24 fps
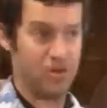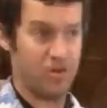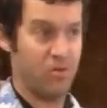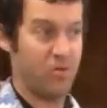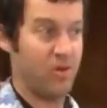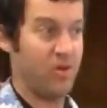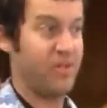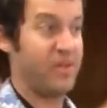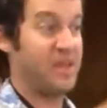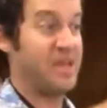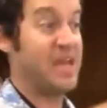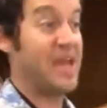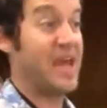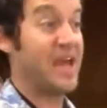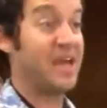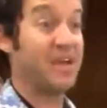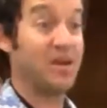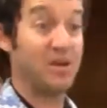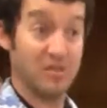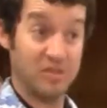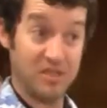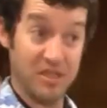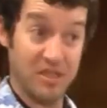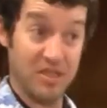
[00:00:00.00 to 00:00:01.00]
where the neck
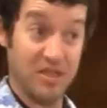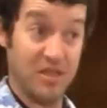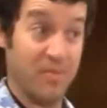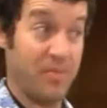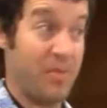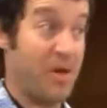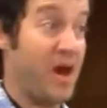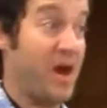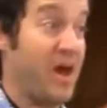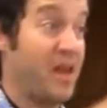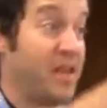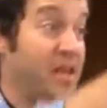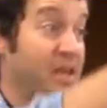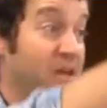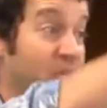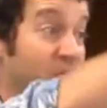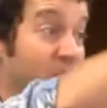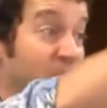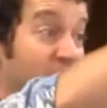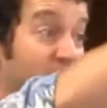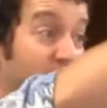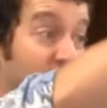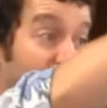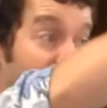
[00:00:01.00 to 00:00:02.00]
goes into the body up here,